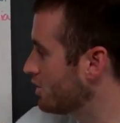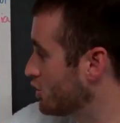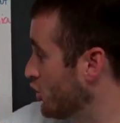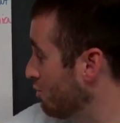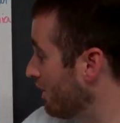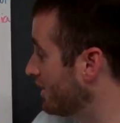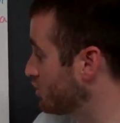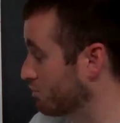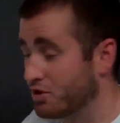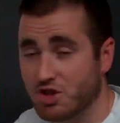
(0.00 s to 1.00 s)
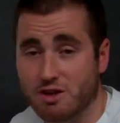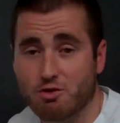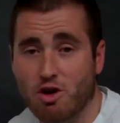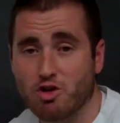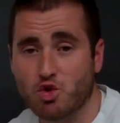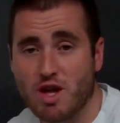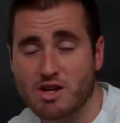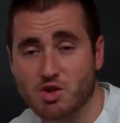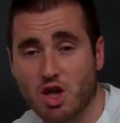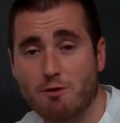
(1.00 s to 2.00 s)
Two plans were presented for our new
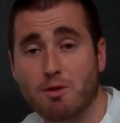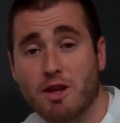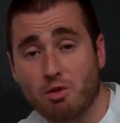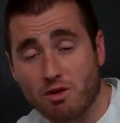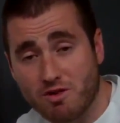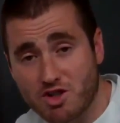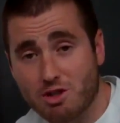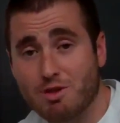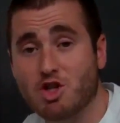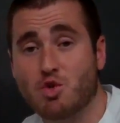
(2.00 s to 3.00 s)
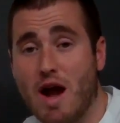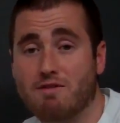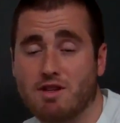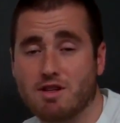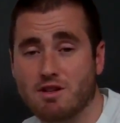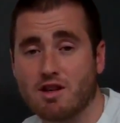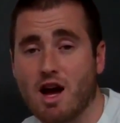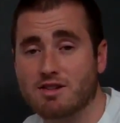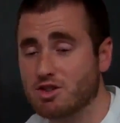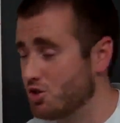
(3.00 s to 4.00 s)
national government that would eventually be drafted into the
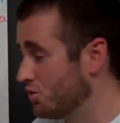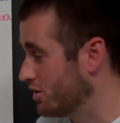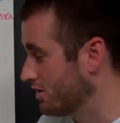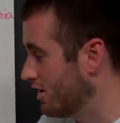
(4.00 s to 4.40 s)
Constitution,